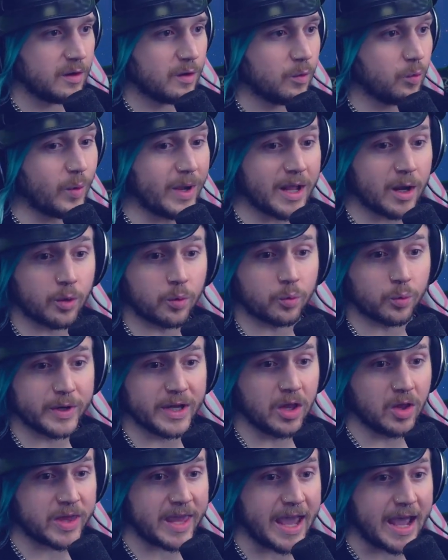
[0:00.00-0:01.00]
Wait, a
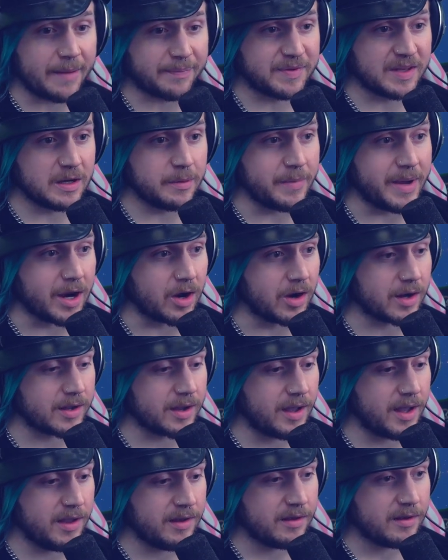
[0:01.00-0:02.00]
real Captain
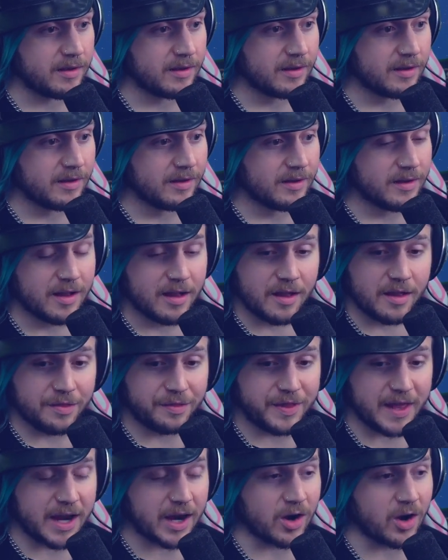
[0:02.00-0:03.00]
America?
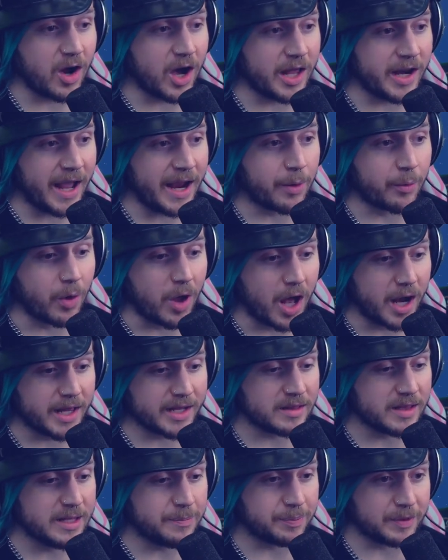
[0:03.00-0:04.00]
They're
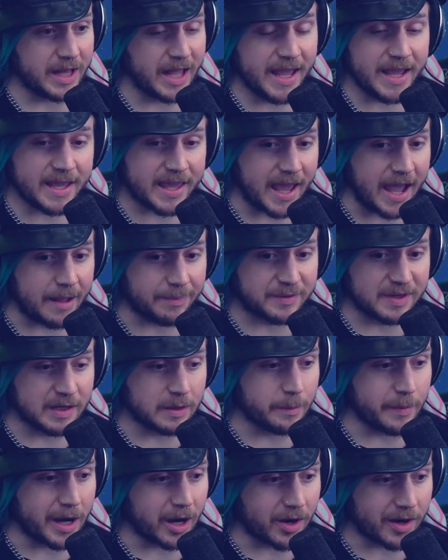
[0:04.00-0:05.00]
unironically playing
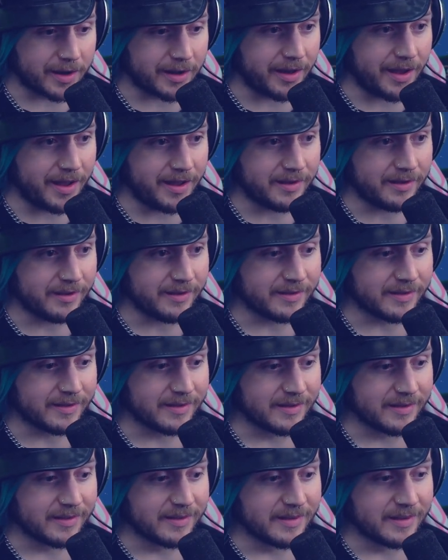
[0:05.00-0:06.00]
Captain America?
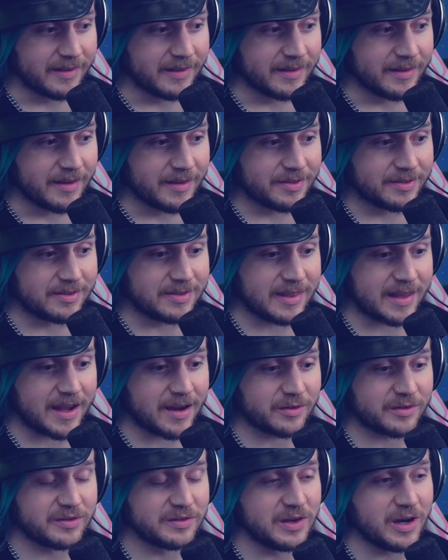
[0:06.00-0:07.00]

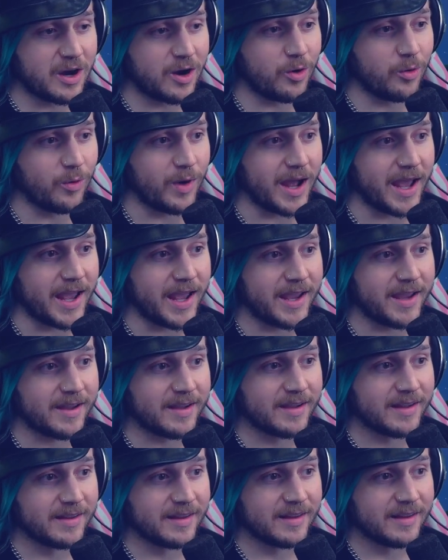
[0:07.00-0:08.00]
There's no way.
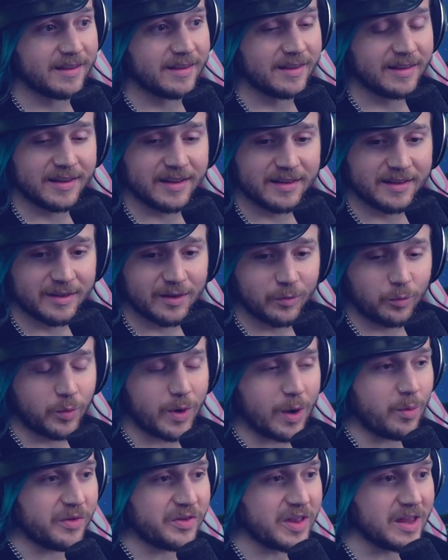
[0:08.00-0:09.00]

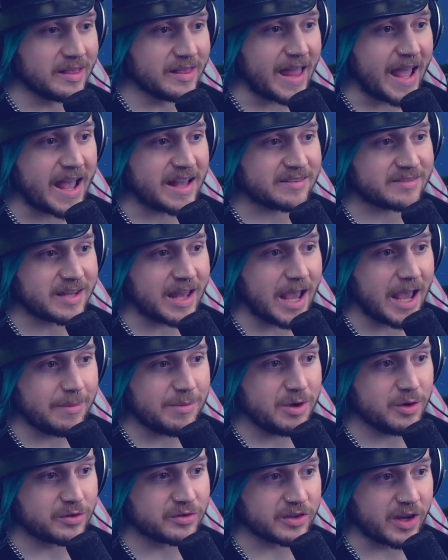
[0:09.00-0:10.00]
When was the last
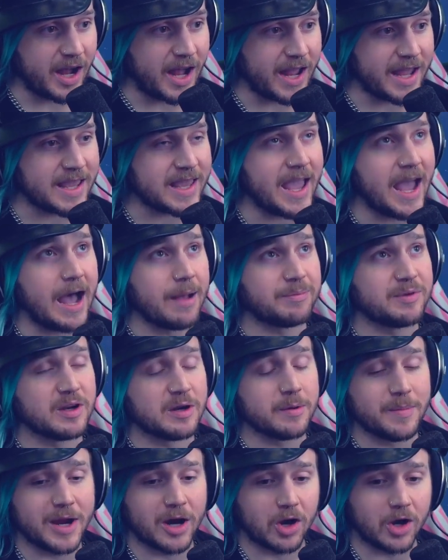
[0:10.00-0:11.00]
time you saw a
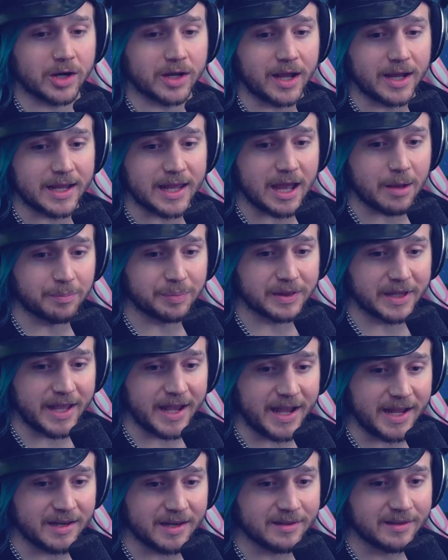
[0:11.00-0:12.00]
Captain America get
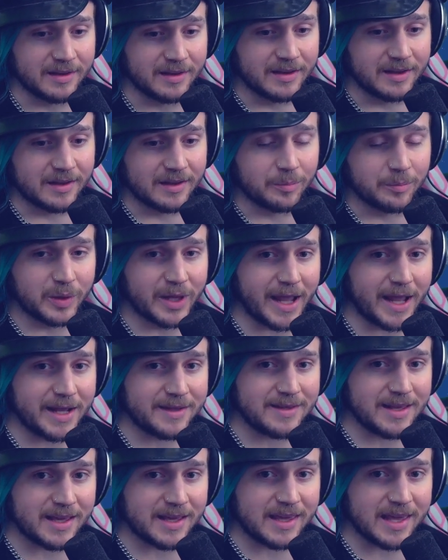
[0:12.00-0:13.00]
played? Plant
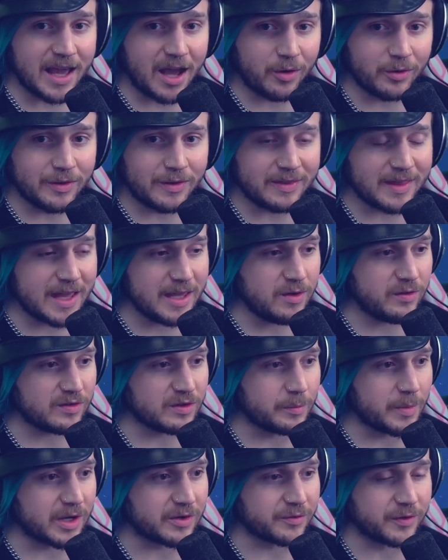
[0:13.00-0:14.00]
the Accountant, thank you so
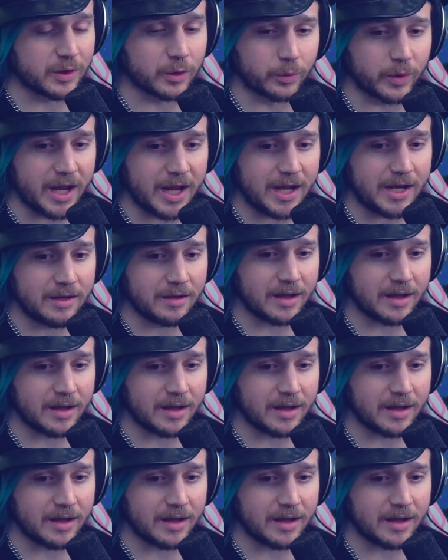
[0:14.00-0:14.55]
much for the raid.